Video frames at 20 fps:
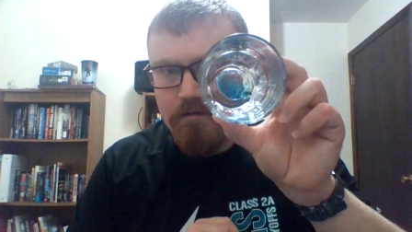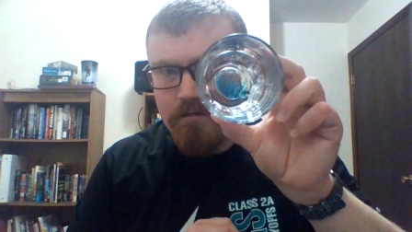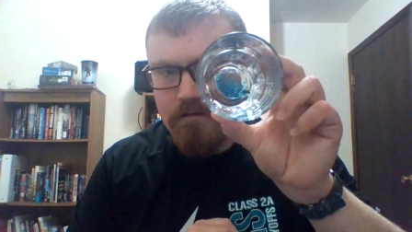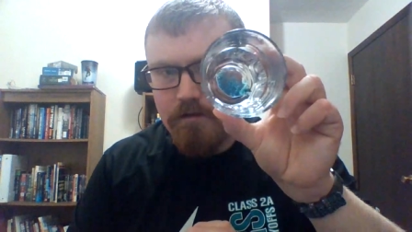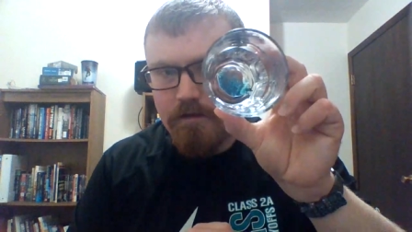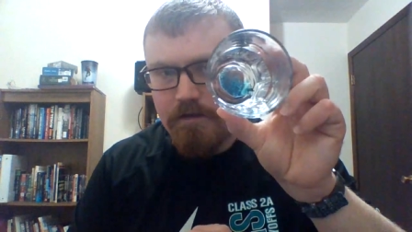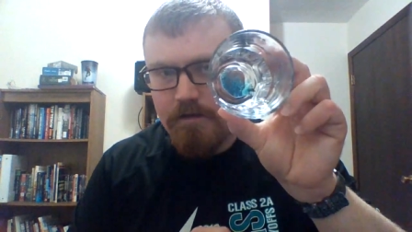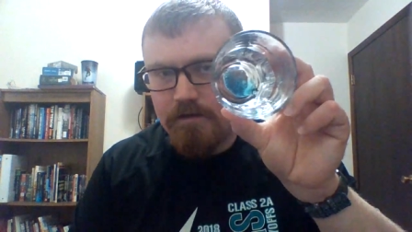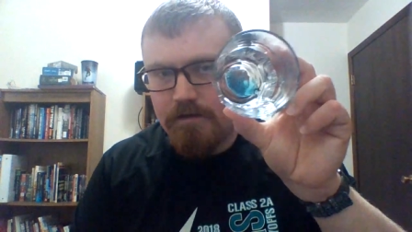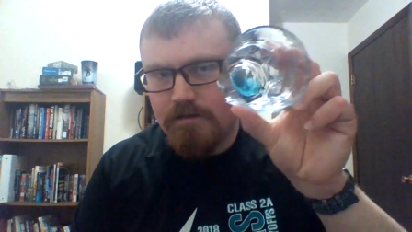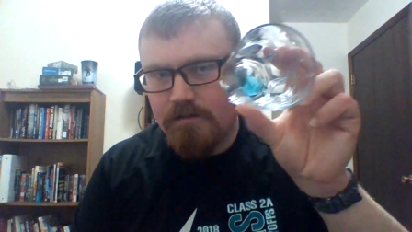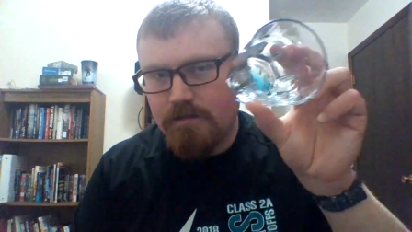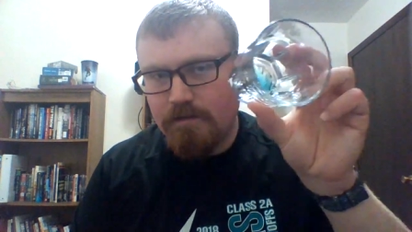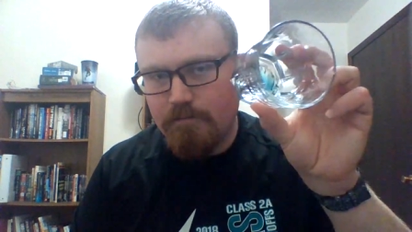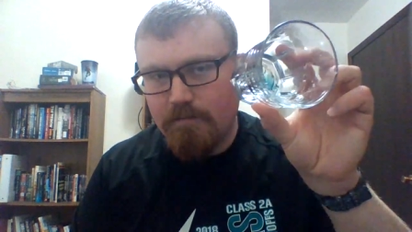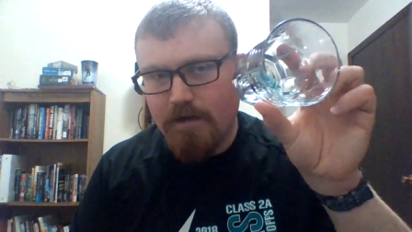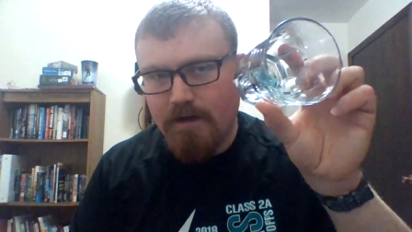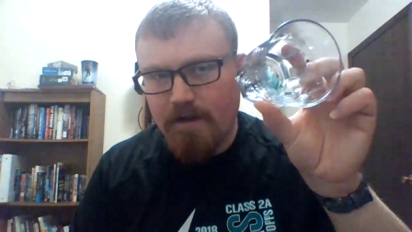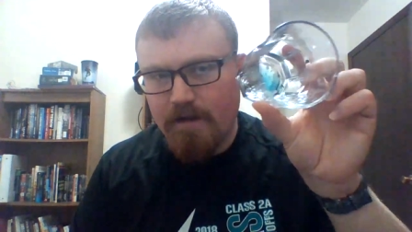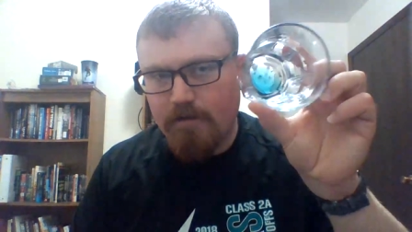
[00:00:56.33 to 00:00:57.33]
There's the
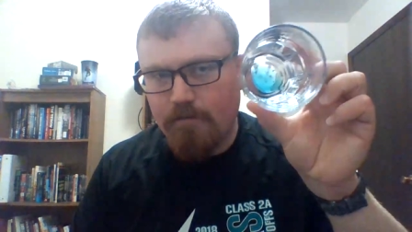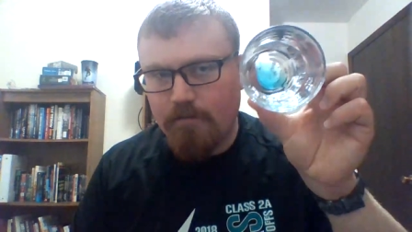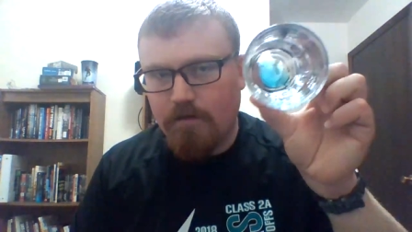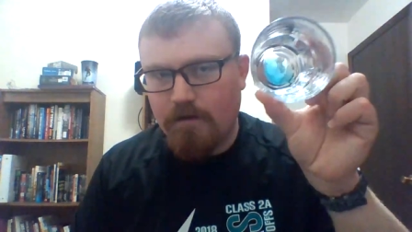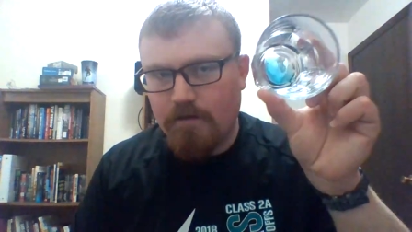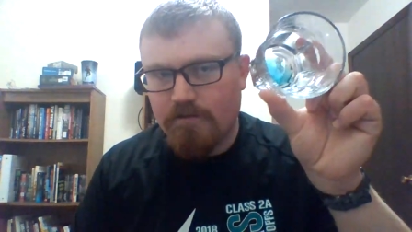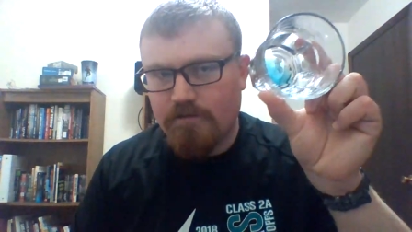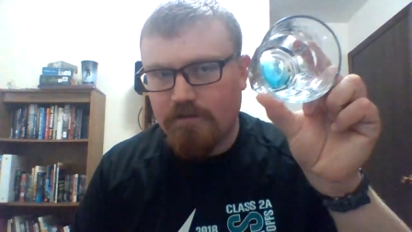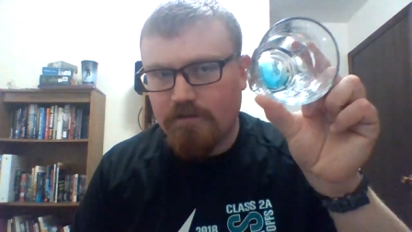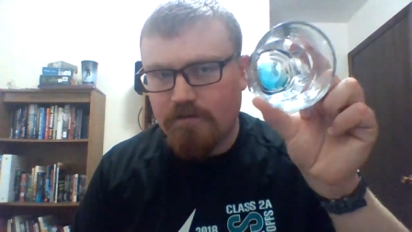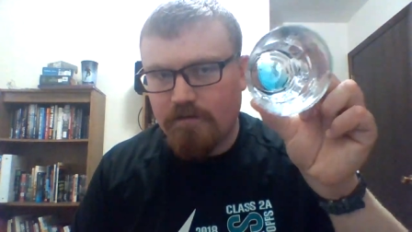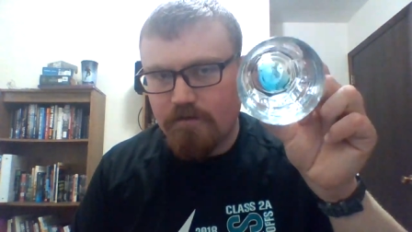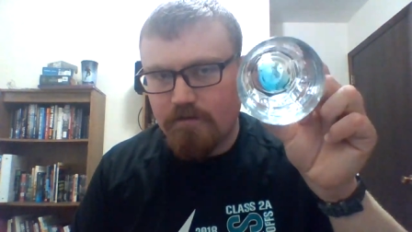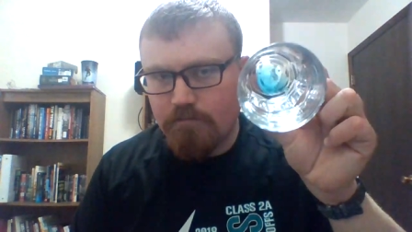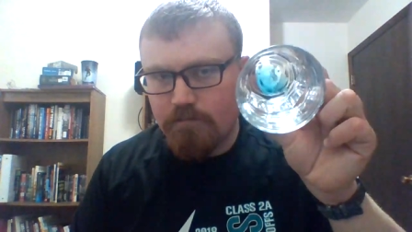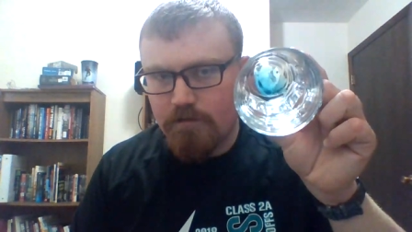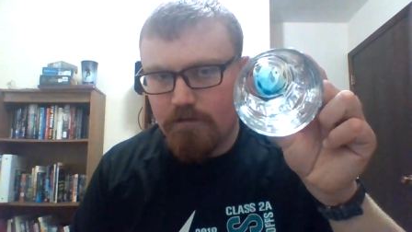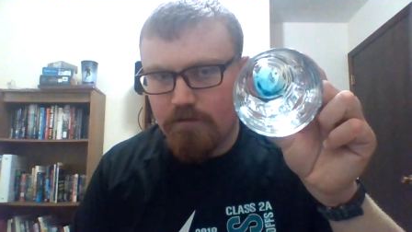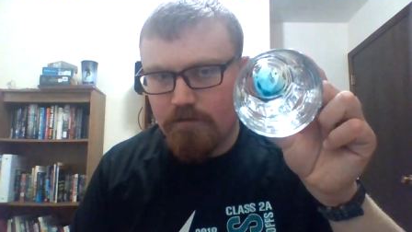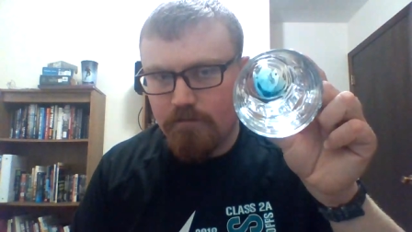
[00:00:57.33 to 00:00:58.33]
body wash right there, the
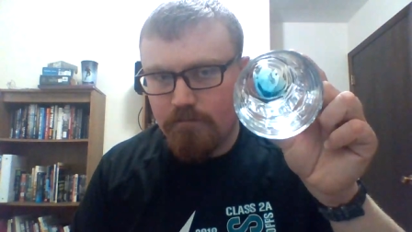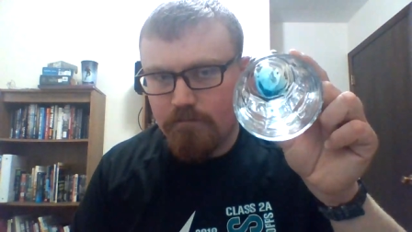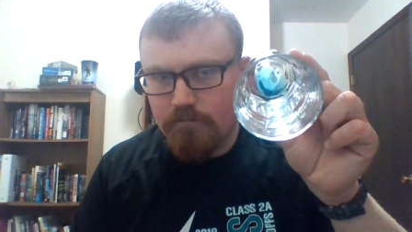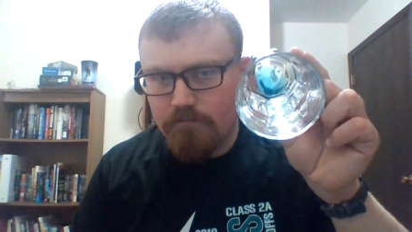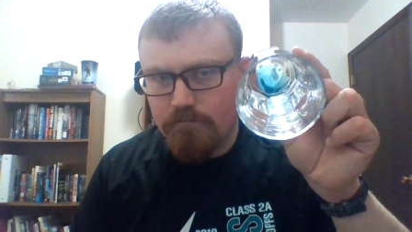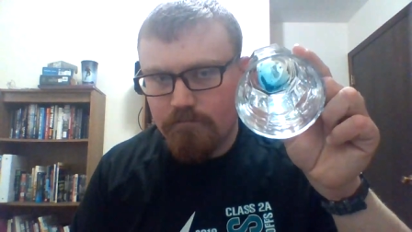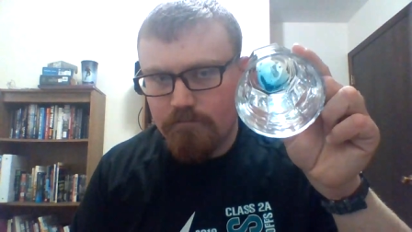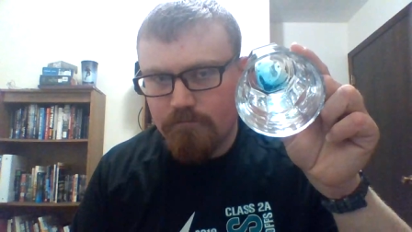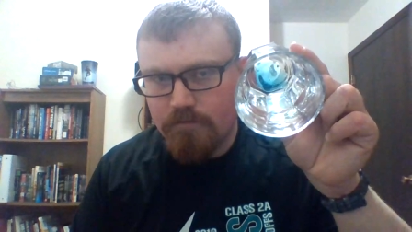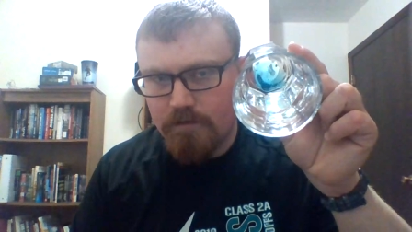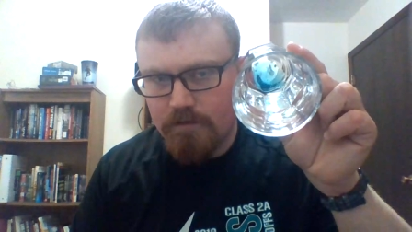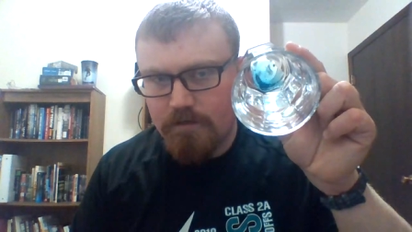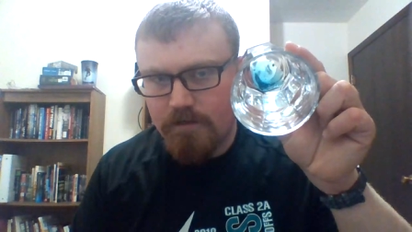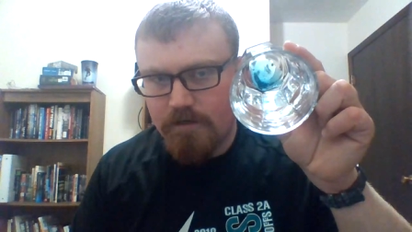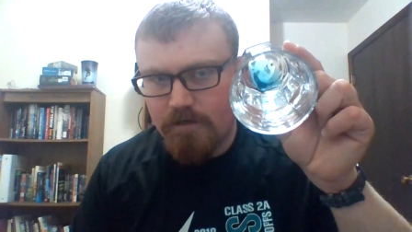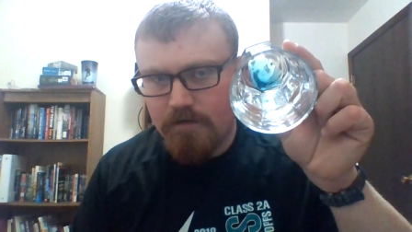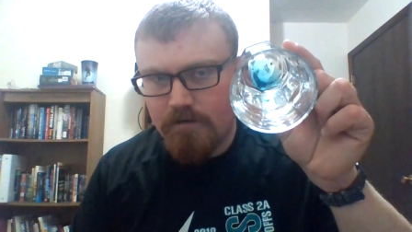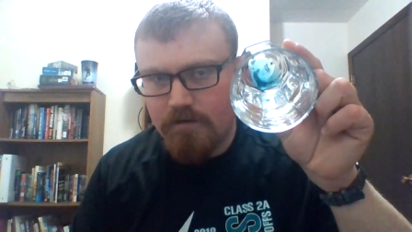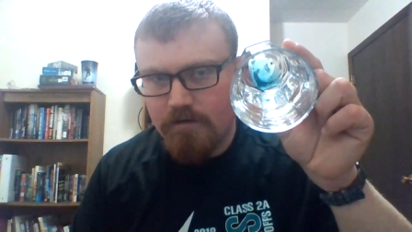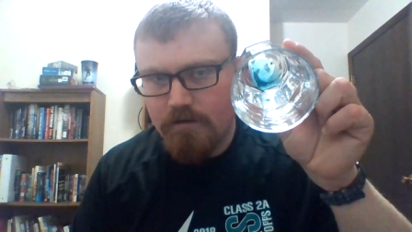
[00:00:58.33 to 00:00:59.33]
blue right
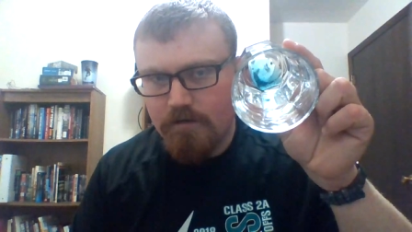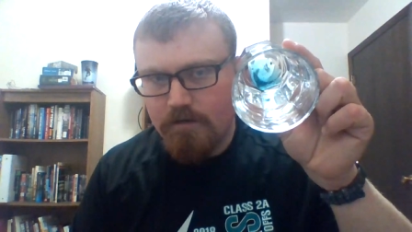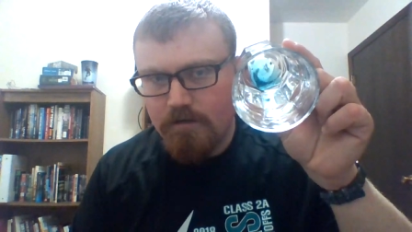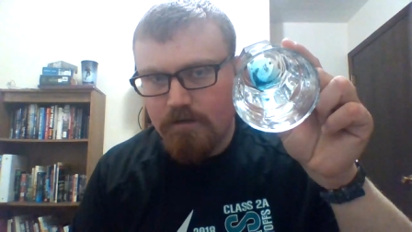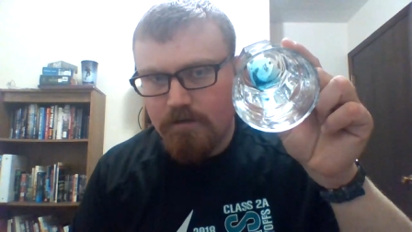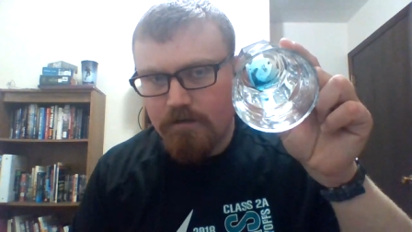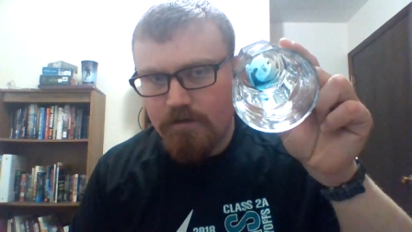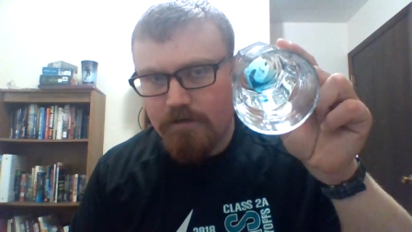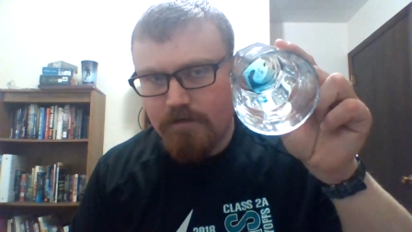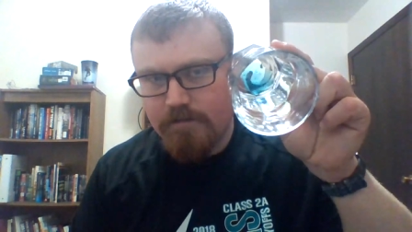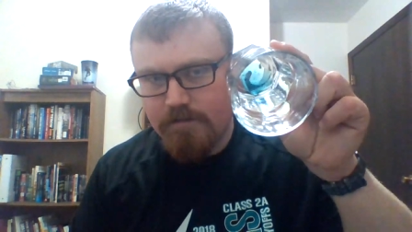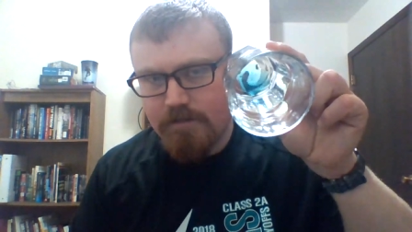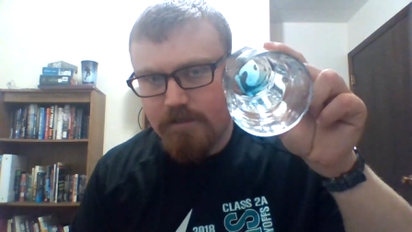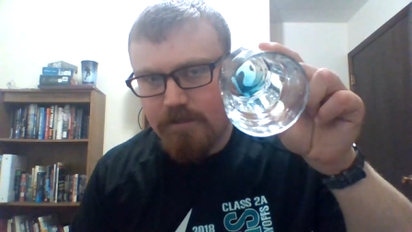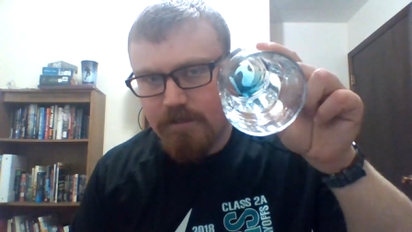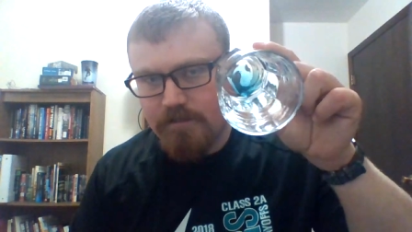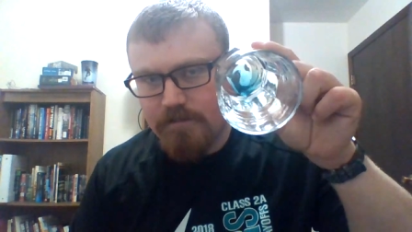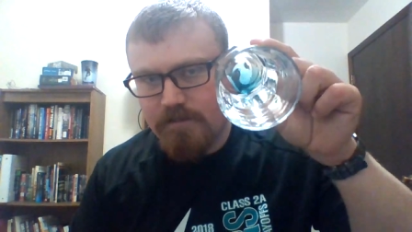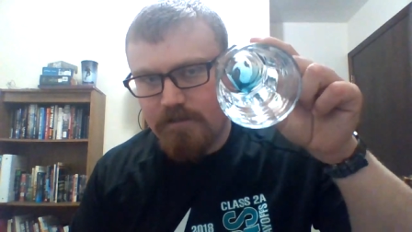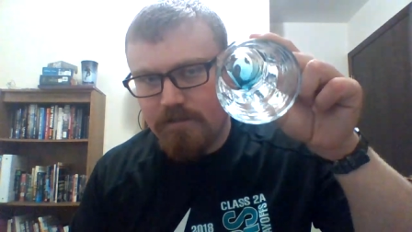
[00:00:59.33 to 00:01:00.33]
there. Here's the
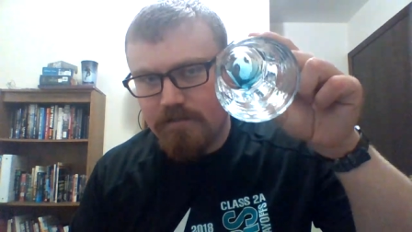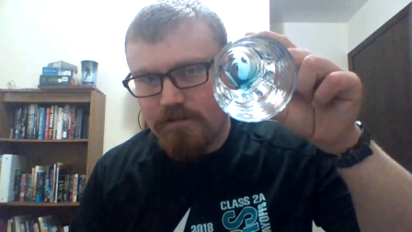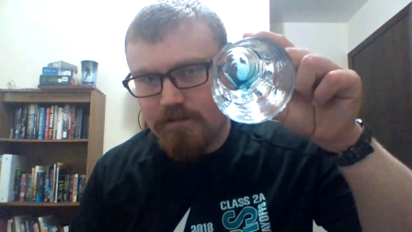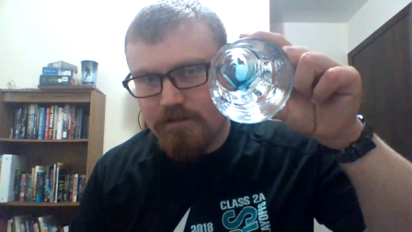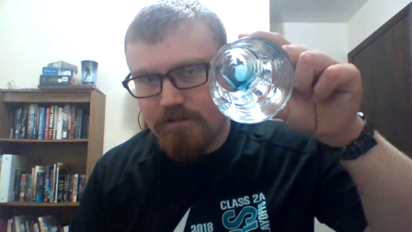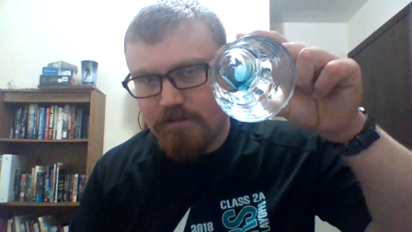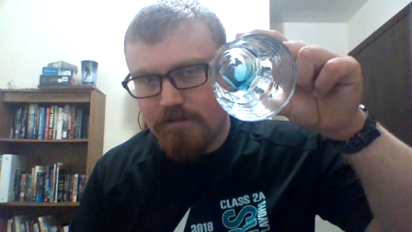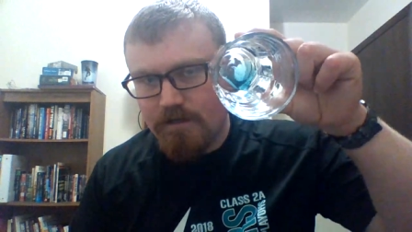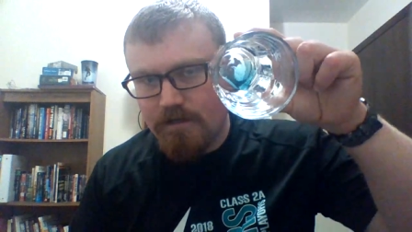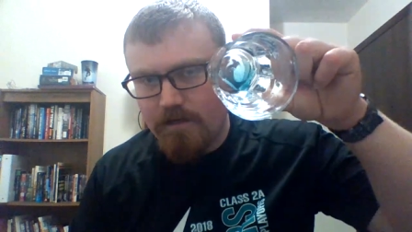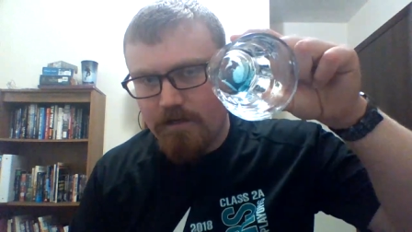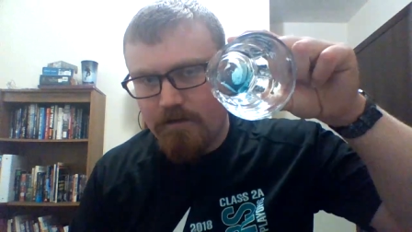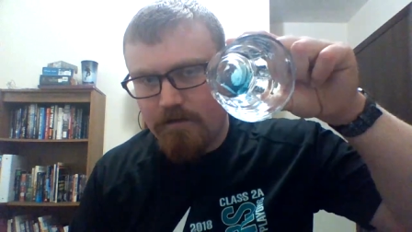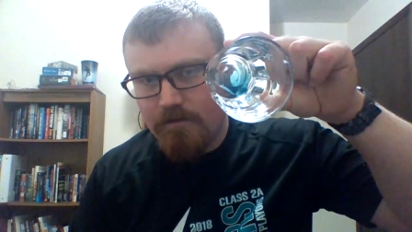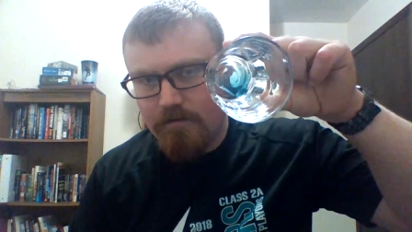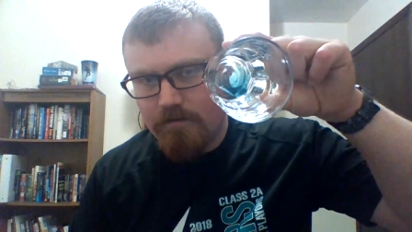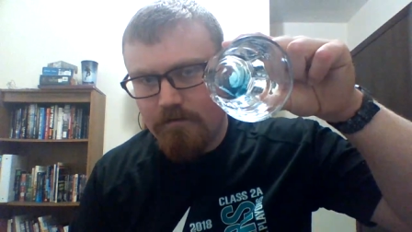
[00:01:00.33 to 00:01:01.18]
consistency.